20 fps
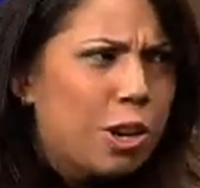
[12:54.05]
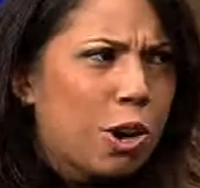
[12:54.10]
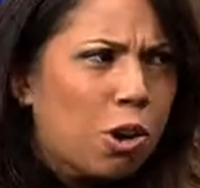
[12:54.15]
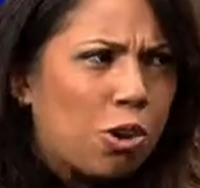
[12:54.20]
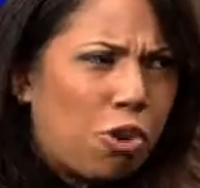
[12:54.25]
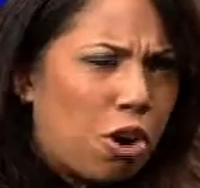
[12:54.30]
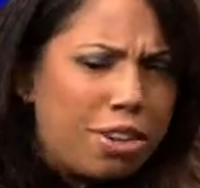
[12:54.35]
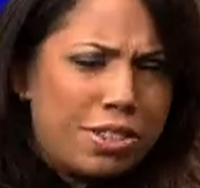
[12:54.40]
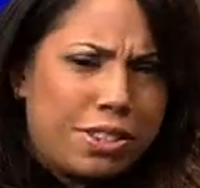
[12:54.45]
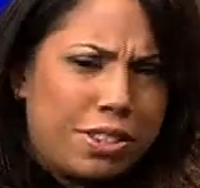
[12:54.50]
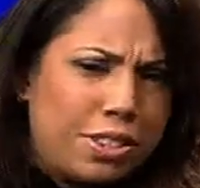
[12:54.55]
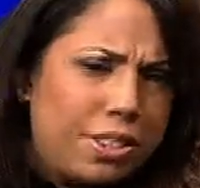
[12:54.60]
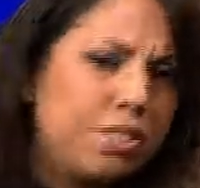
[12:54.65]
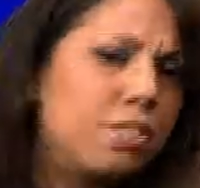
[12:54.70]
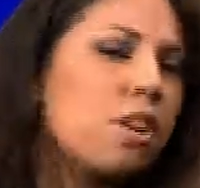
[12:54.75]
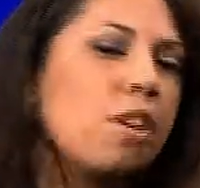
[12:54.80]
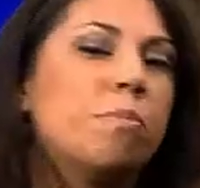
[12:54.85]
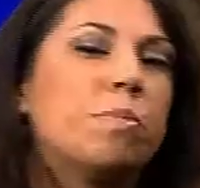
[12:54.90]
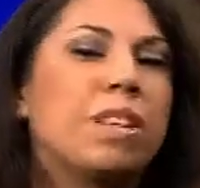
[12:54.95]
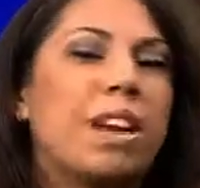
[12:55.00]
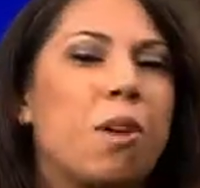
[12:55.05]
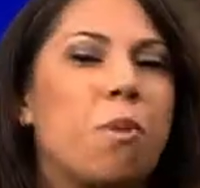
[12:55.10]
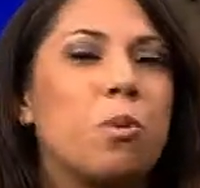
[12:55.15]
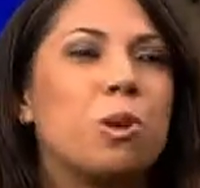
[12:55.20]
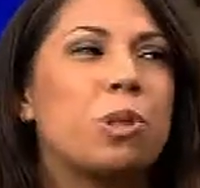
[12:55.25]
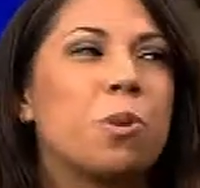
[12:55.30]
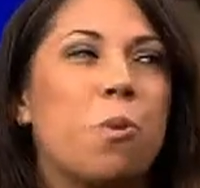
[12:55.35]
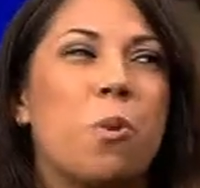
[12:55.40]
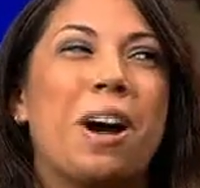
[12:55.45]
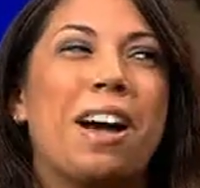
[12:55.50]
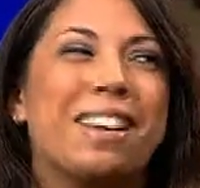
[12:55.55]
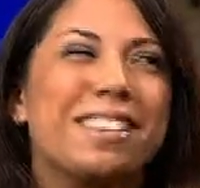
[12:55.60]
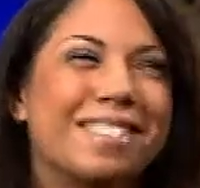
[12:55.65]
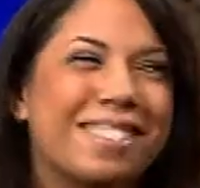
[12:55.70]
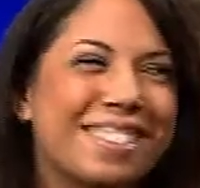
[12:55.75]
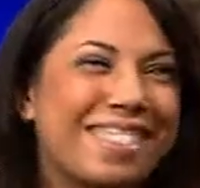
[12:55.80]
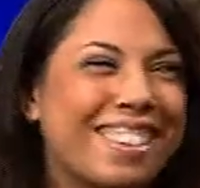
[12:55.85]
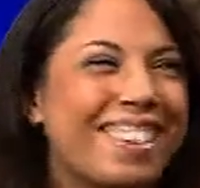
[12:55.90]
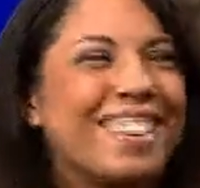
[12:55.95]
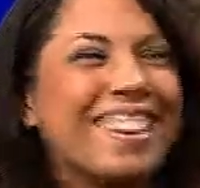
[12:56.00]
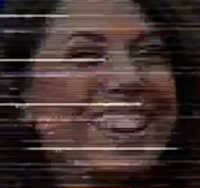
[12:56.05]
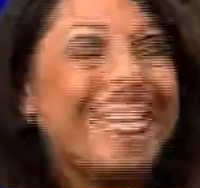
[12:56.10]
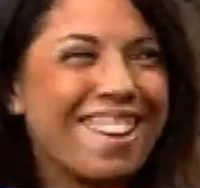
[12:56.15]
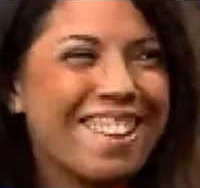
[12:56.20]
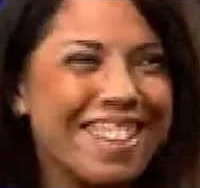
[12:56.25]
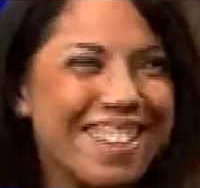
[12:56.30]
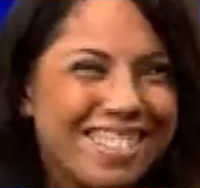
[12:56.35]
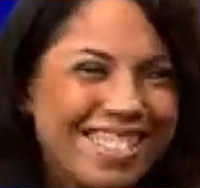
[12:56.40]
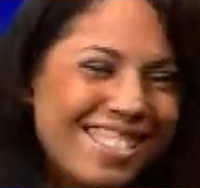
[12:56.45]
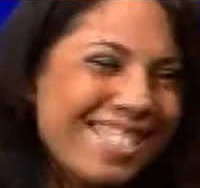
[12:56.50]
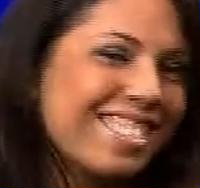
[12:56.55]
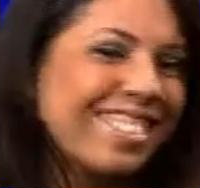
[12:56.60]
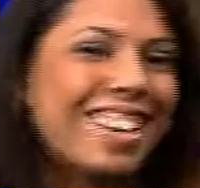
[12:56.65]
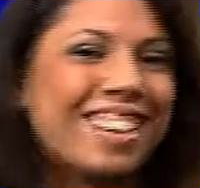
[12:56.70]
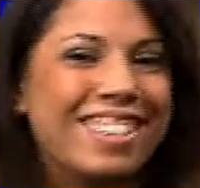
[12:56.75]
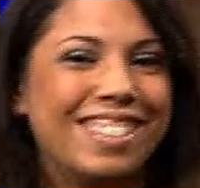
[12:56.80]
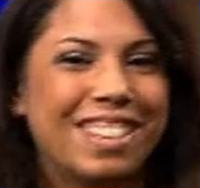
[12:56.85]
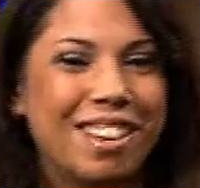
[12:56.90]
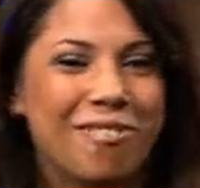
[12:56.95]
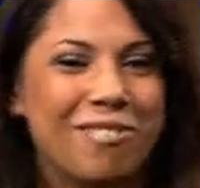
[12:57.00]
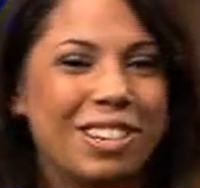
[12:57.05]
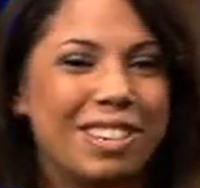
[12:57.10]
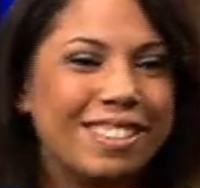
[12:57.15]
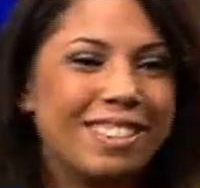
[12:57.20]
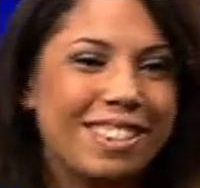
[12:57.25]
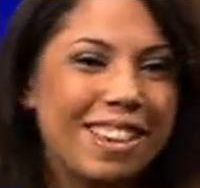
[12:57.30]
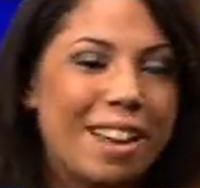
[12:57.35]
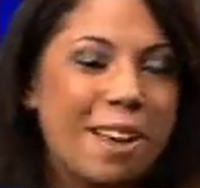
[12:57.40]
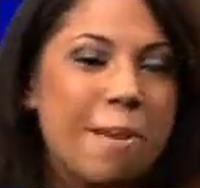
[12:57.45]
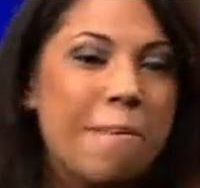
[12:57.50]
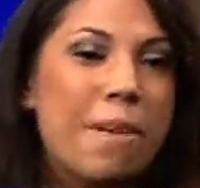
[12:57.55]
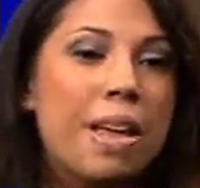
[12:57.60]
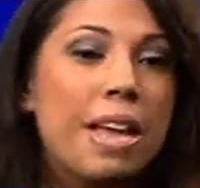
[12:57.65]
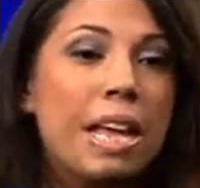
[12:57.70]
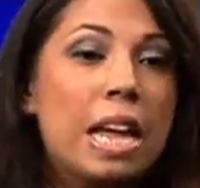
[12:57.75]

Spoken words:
crosses his arms, and I wonder, why is this kid here? He doesn't look like he's having a good time.